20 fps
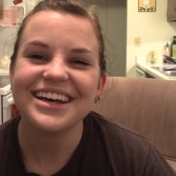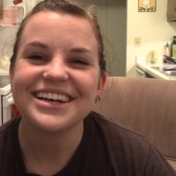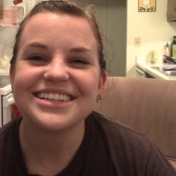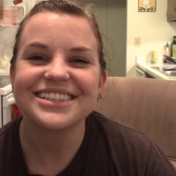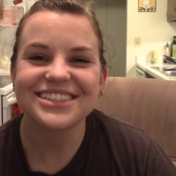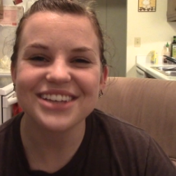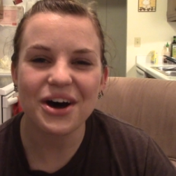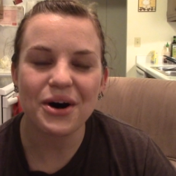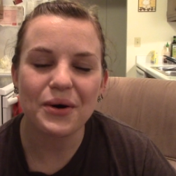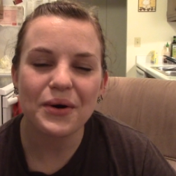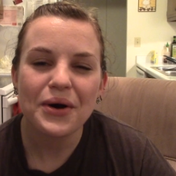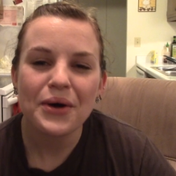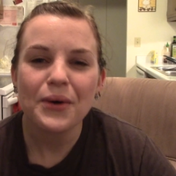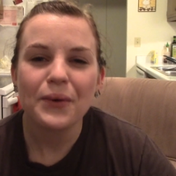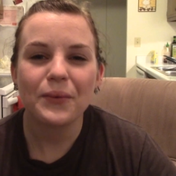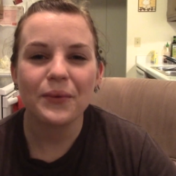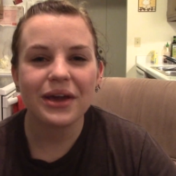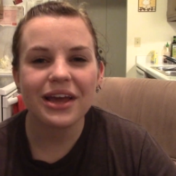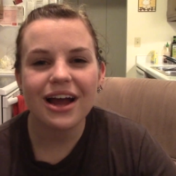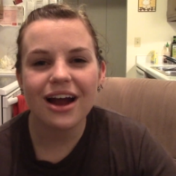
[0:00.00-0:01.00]
so
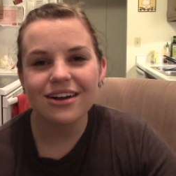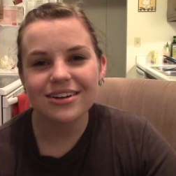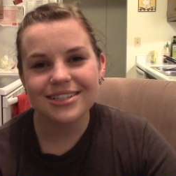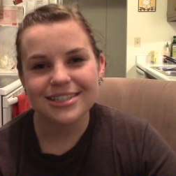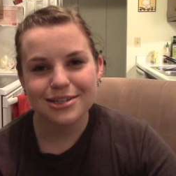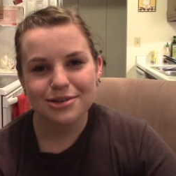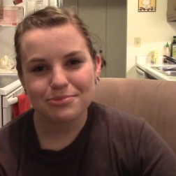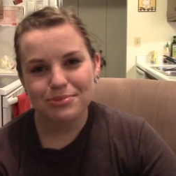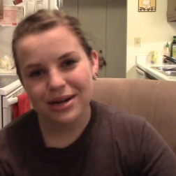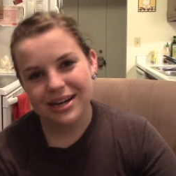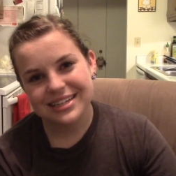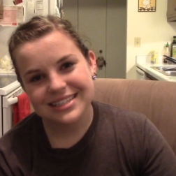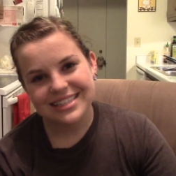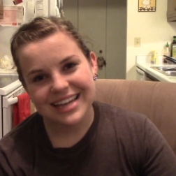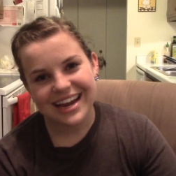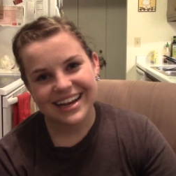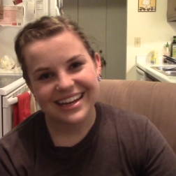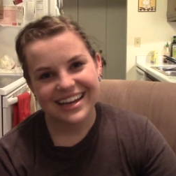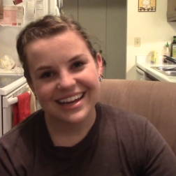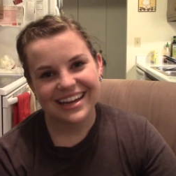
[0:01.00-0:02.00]
we are super
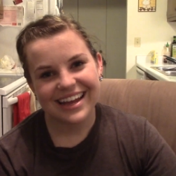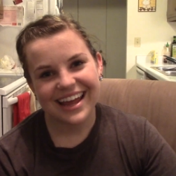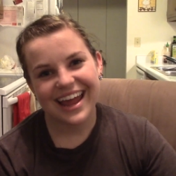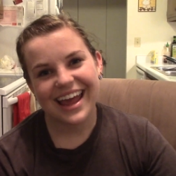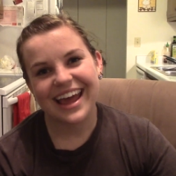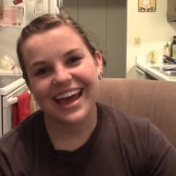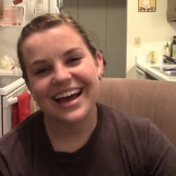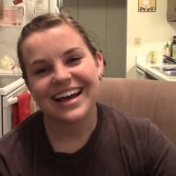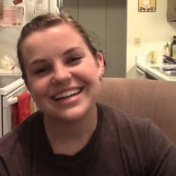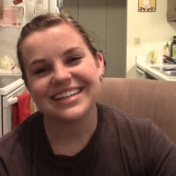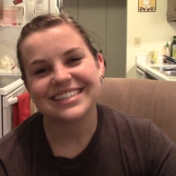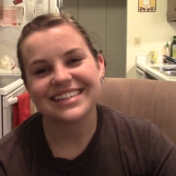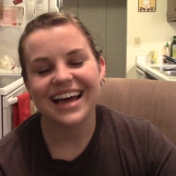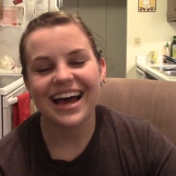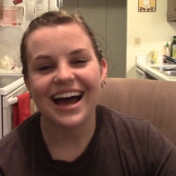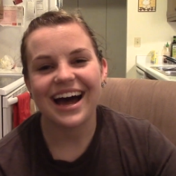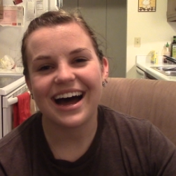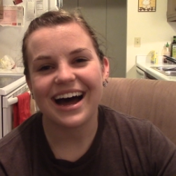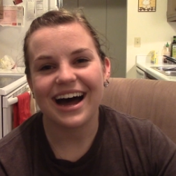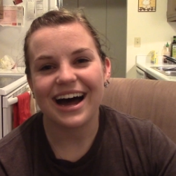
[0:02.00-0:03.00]
excited and
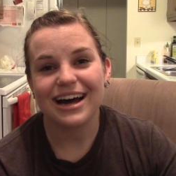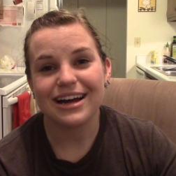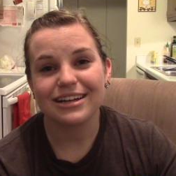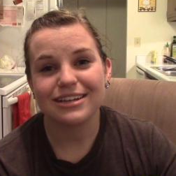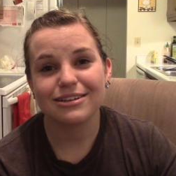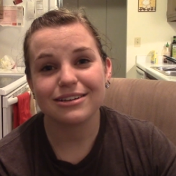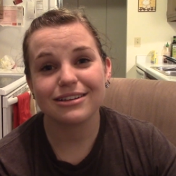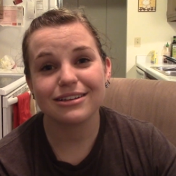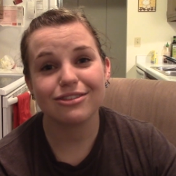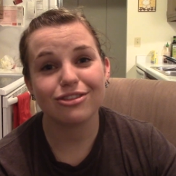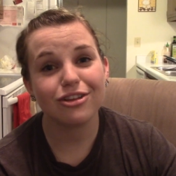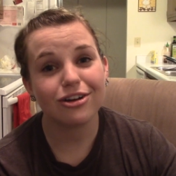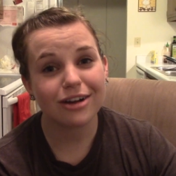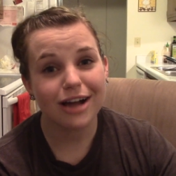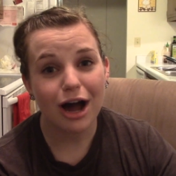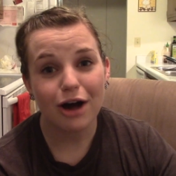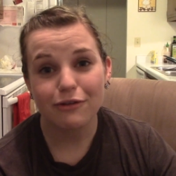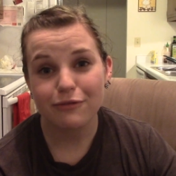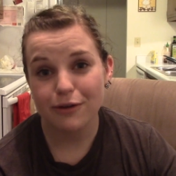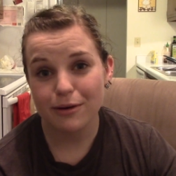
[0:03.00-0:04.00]
uh, look
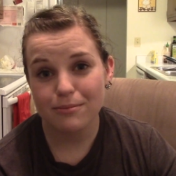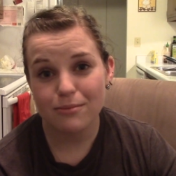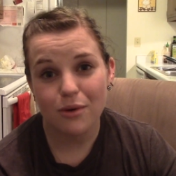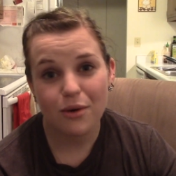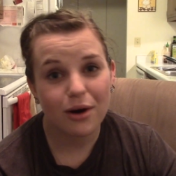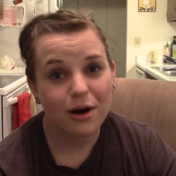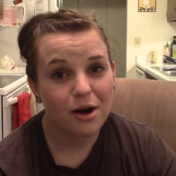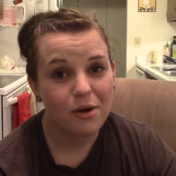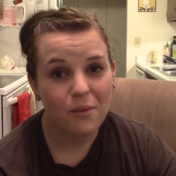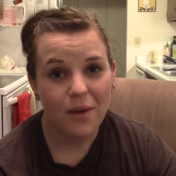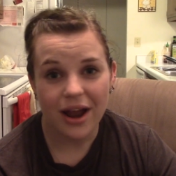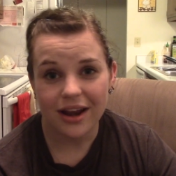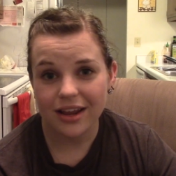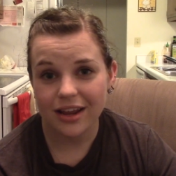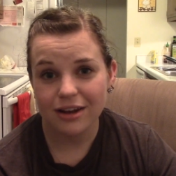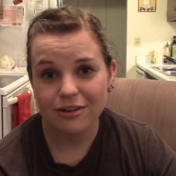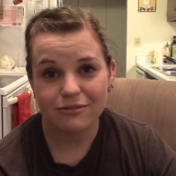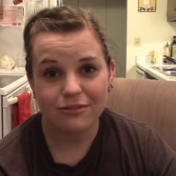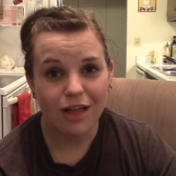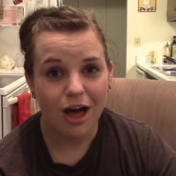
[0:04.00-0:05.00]
out for more
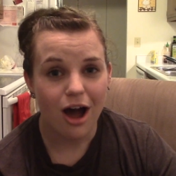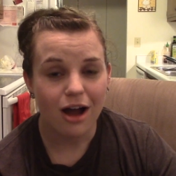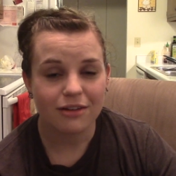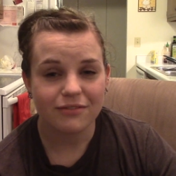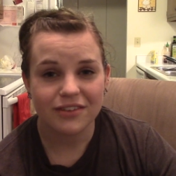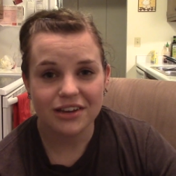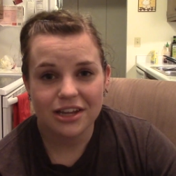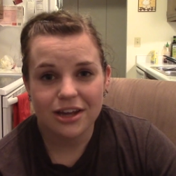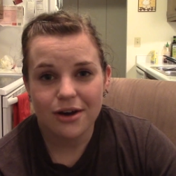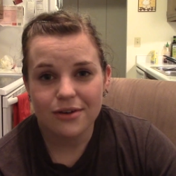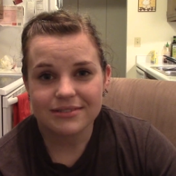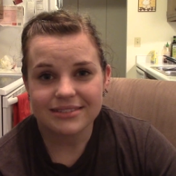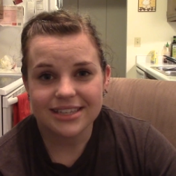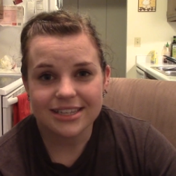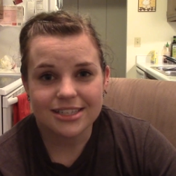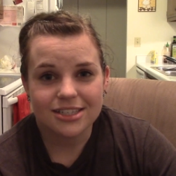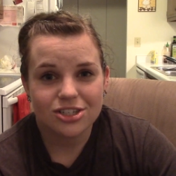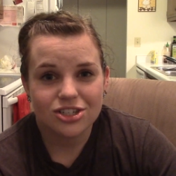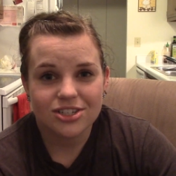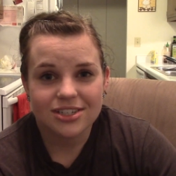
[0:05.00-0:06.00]
wedding vlog videos.
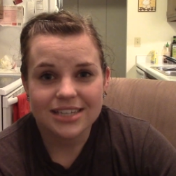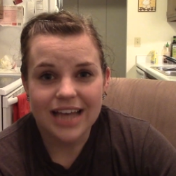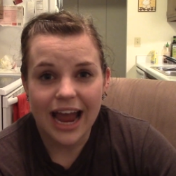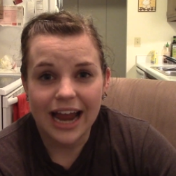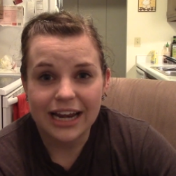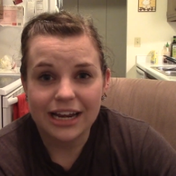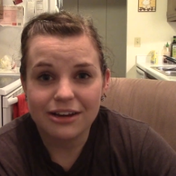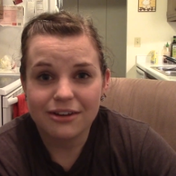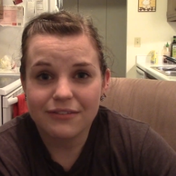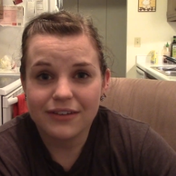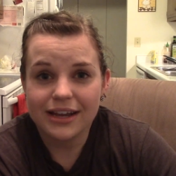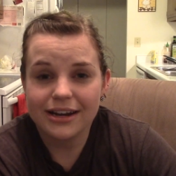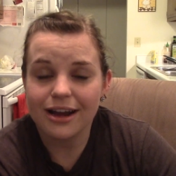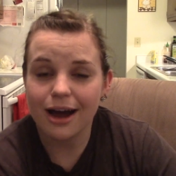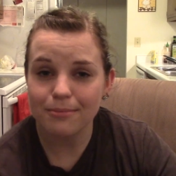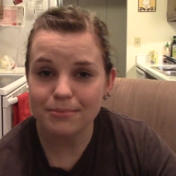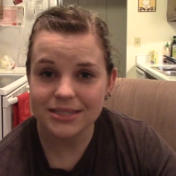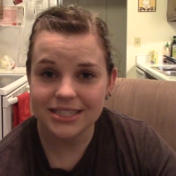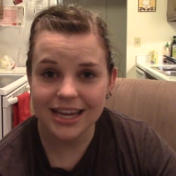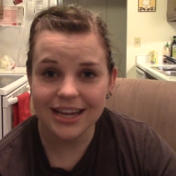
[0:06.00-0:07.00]
This is just kind of an
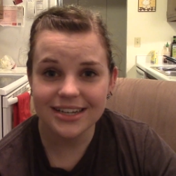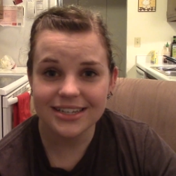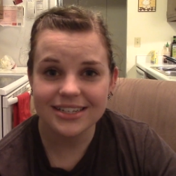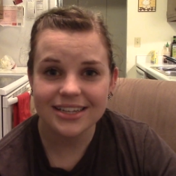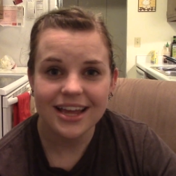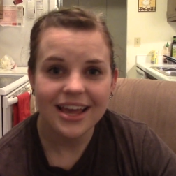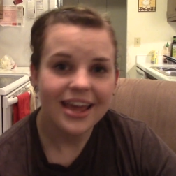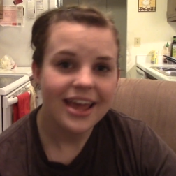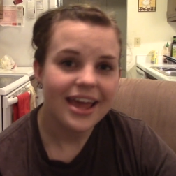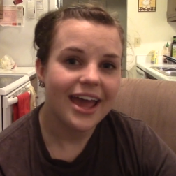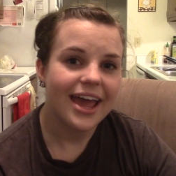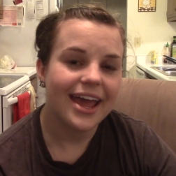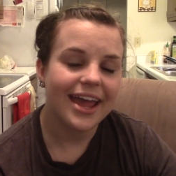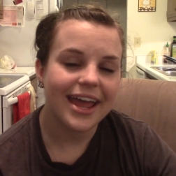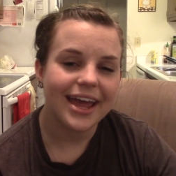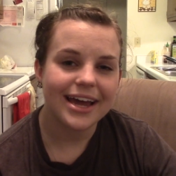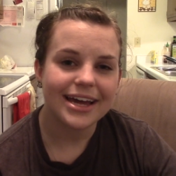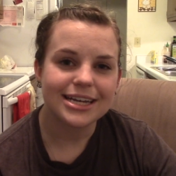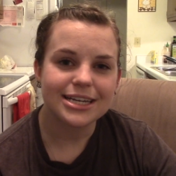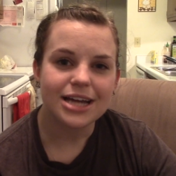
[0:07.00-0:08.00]
update.
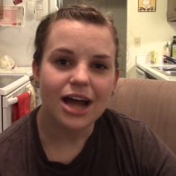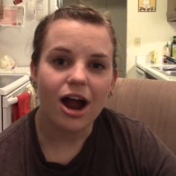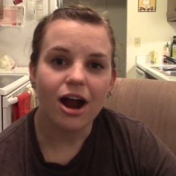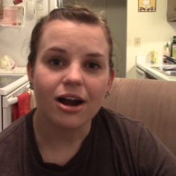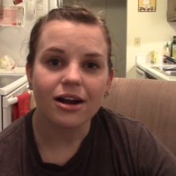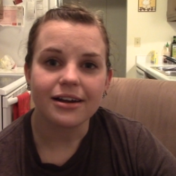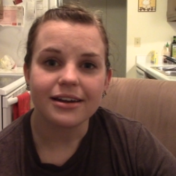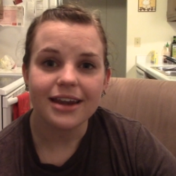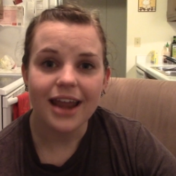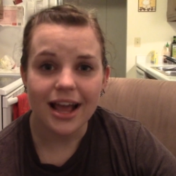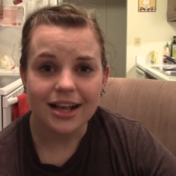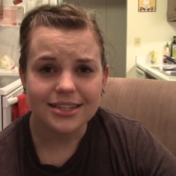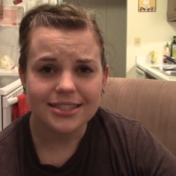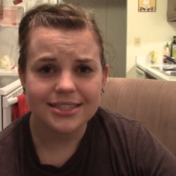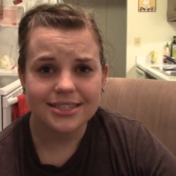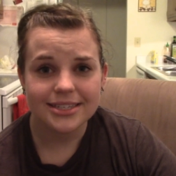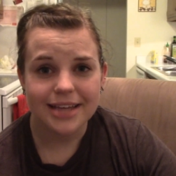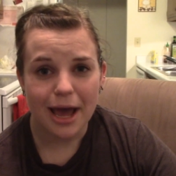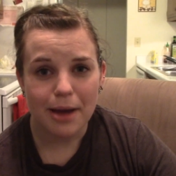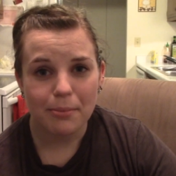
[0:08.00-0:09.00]
And our next
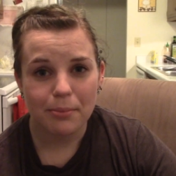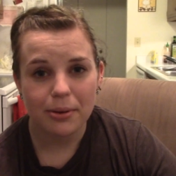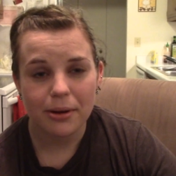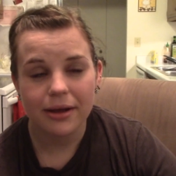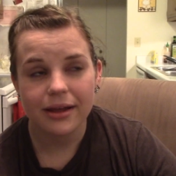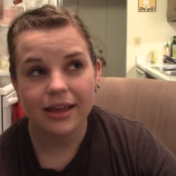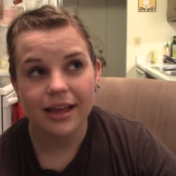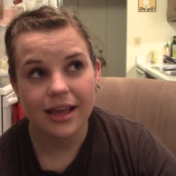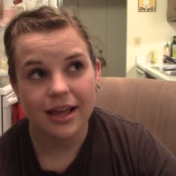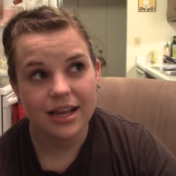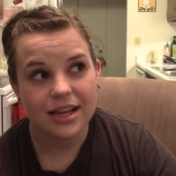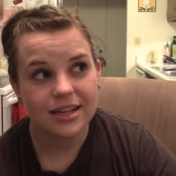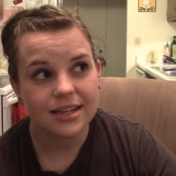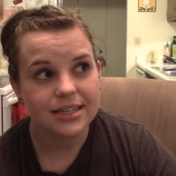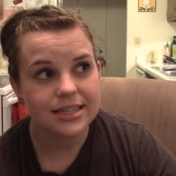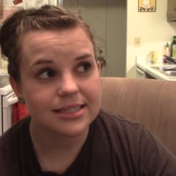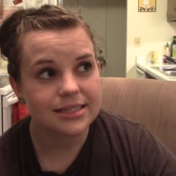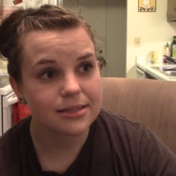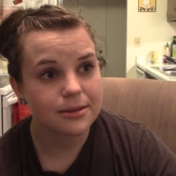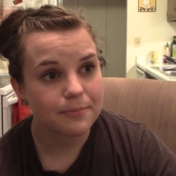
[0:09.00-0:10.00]
step
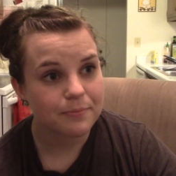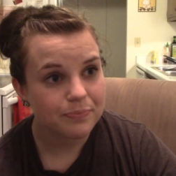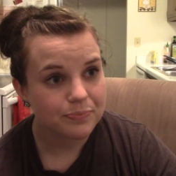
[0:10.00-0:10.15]
is